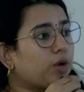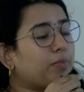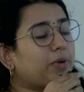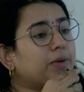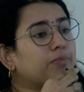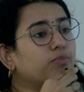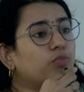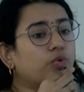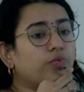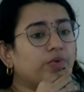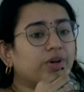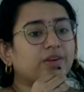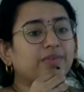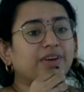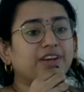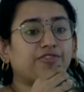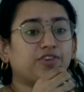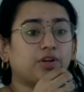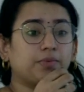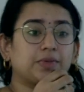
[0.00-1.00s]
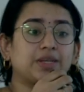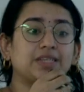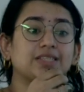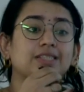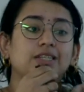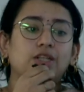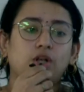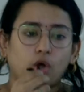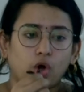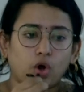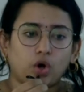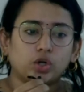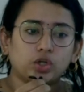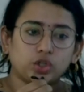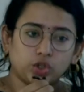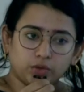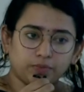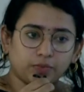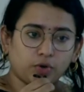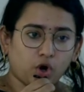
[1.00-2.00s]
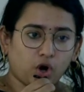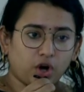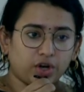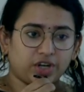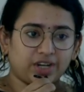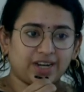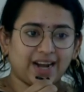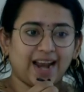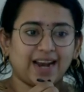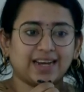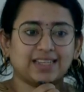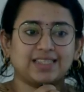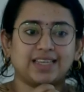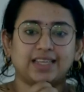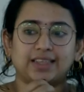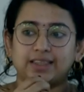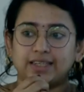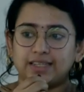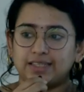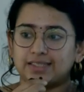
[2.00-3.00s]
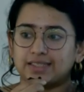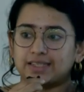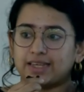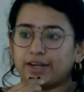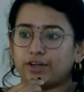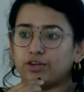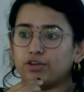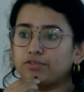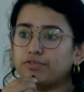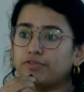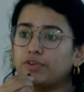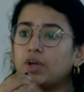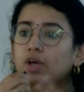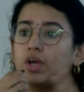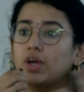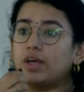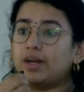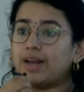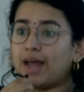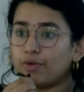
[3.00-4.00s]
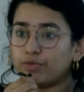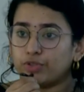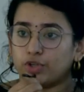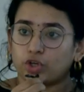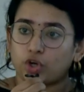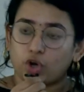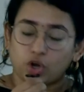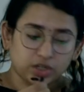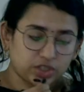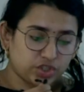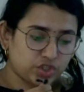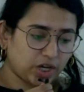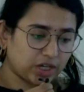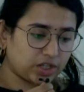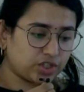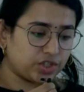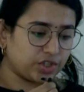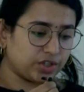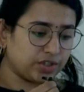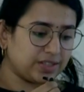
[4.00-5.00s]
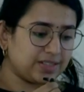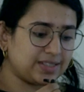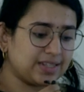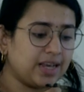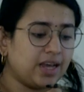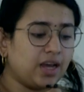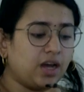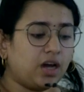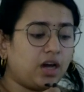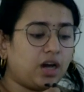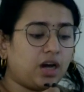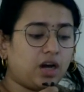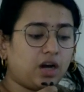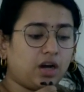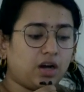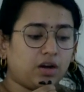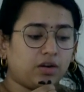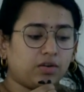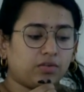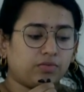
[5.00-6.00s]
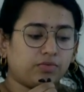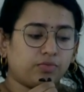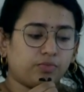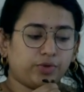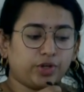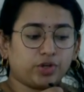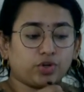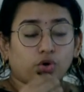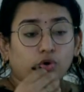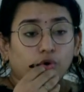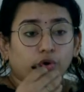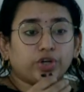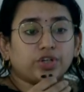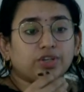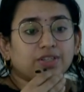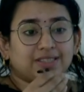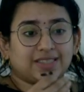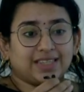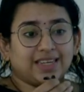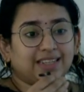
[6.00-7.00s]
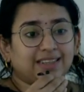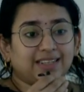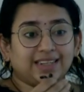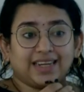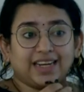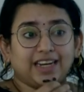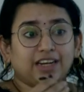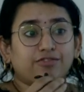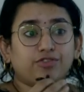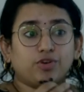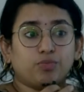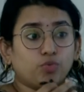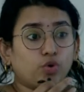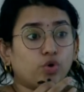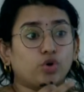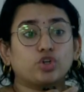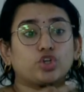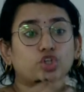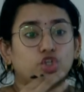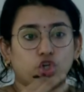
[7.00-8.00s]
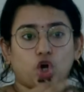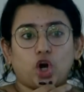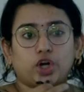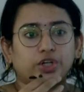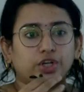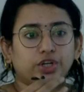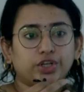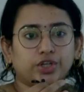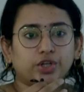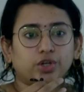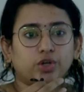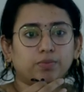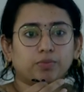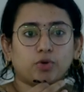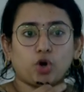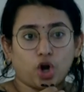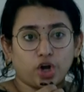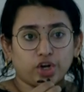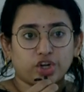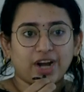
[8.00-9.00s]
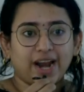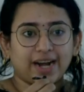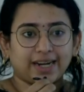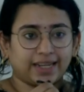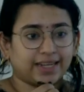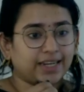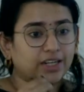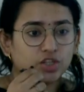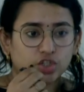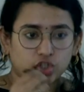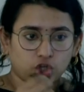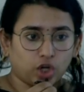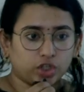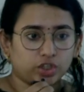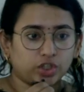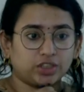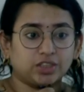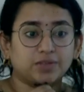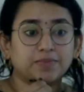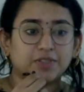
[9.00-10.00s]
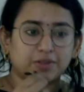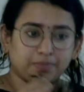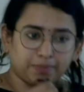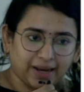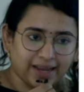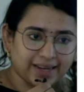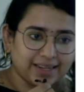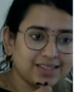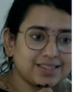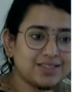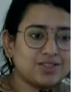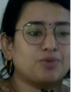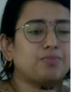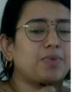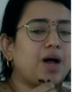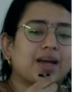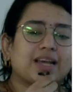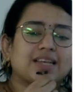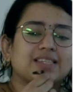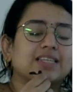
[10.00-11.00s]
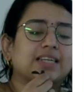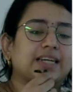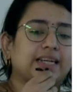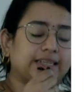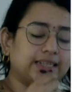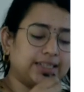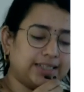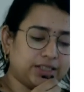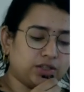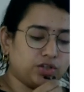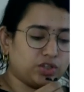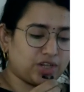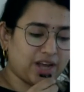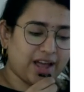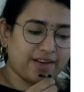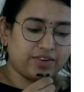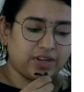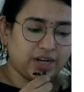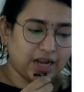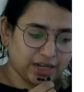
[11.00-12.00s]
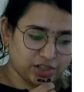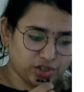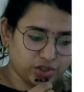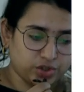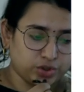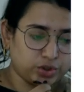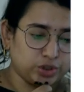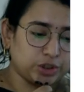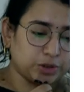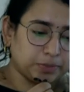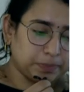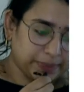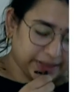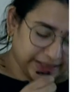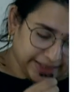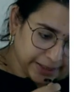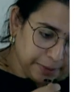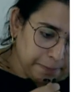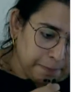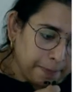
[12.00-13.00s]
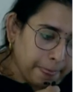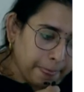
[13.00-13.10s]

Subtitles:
about moving away from these long-term contracts and these kind of round-the-clock structures, we're going to see the need for more shorter-term contracting and shorter-term supplies. So markets are clearly going to have a larger role to play.